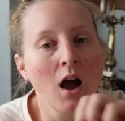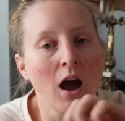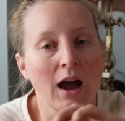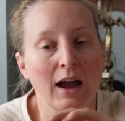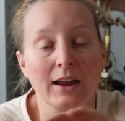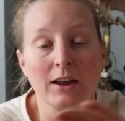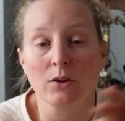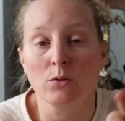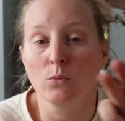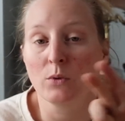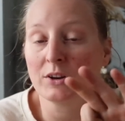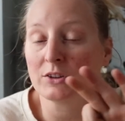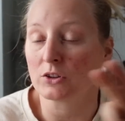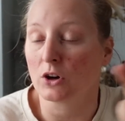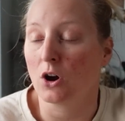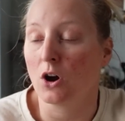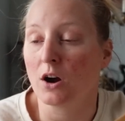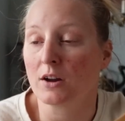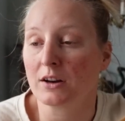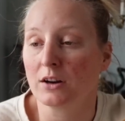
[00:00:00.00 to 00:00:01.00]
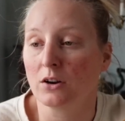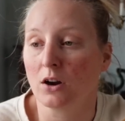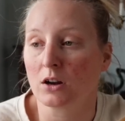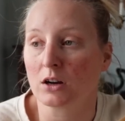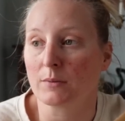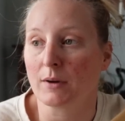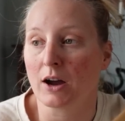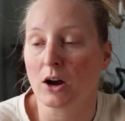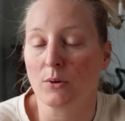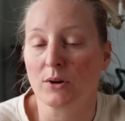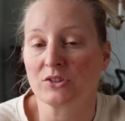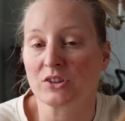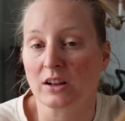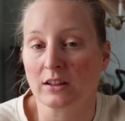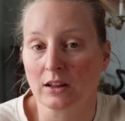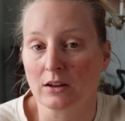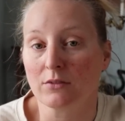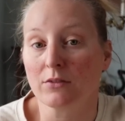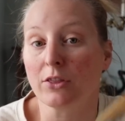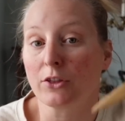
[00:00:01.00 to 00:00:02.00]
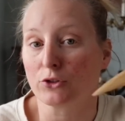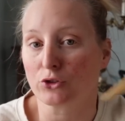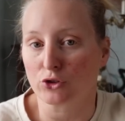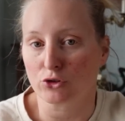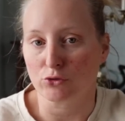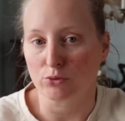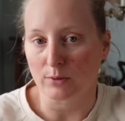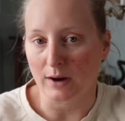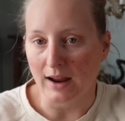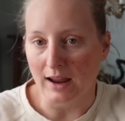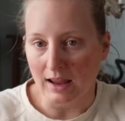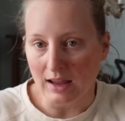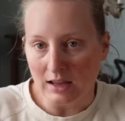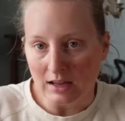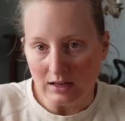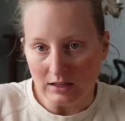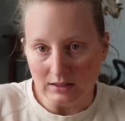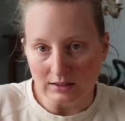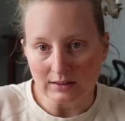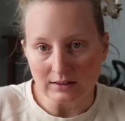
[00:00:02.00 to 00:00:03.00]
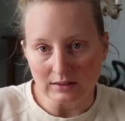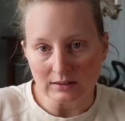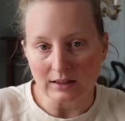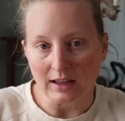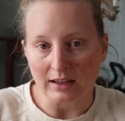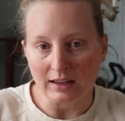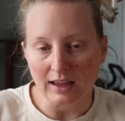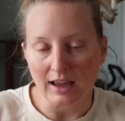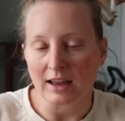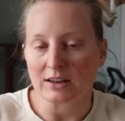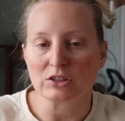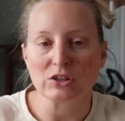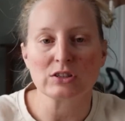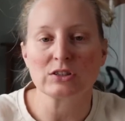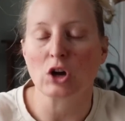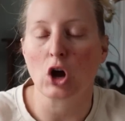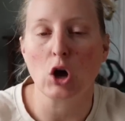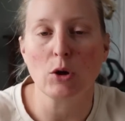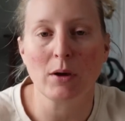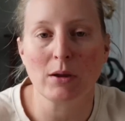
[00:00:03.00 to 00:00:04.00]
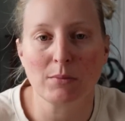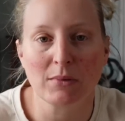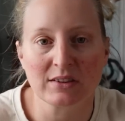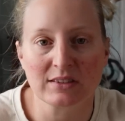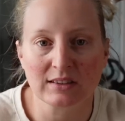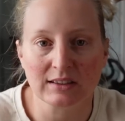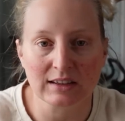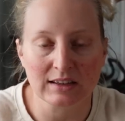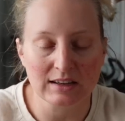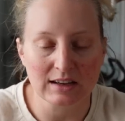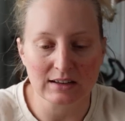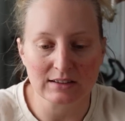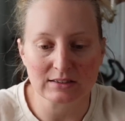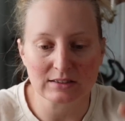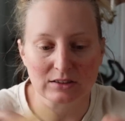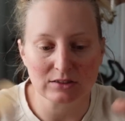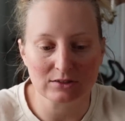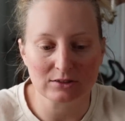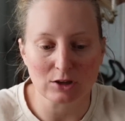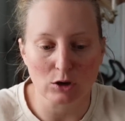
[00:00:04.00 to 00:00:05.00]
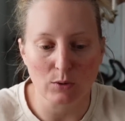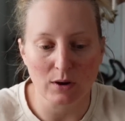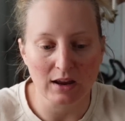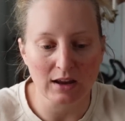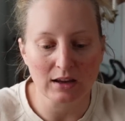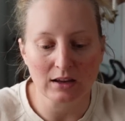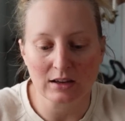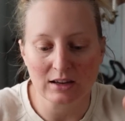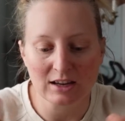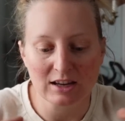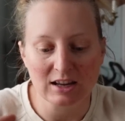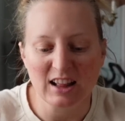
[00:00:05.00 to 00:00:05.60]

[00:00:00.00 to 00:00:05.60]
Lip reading: I went on and on about how much I love the tray that catches all my miscellaneous sewing